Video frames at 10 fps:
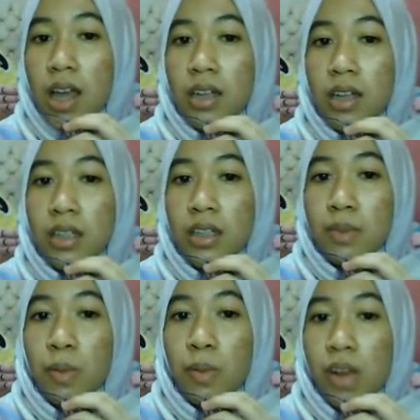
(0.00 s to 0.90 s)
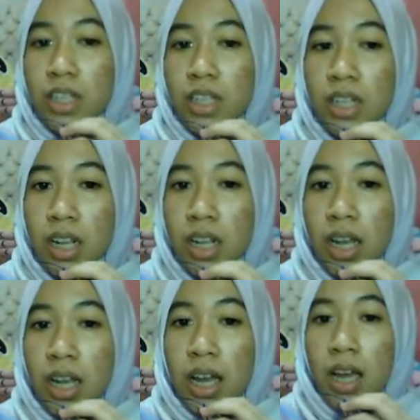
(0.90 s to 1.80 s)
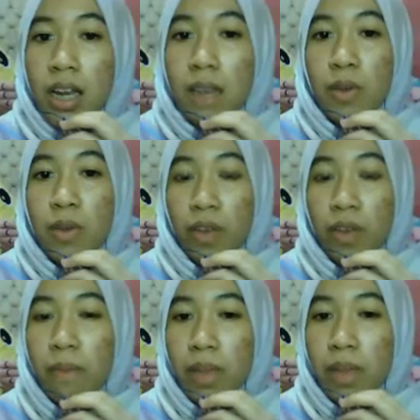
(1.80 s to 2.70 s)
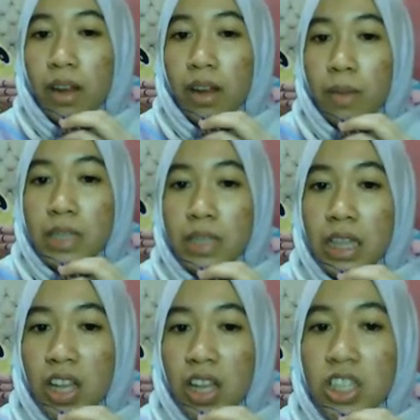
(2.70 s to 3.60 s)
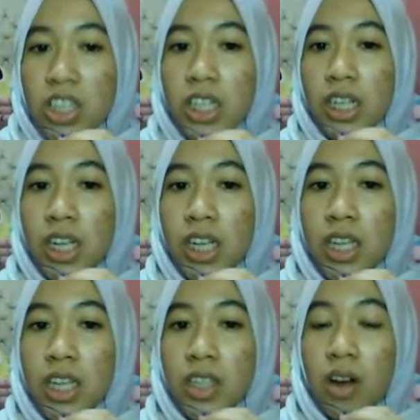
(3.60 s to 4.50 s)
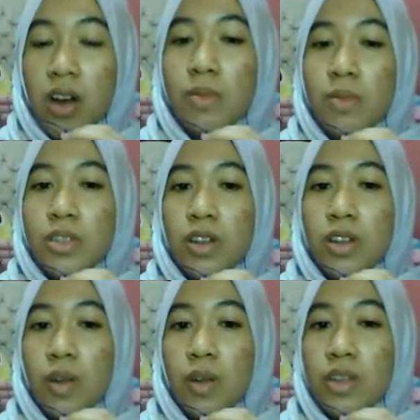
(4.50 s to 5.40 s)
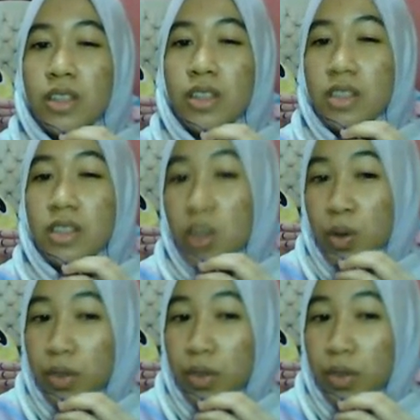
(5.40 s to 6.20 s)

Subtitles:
the population demographic representation is almost always skewed.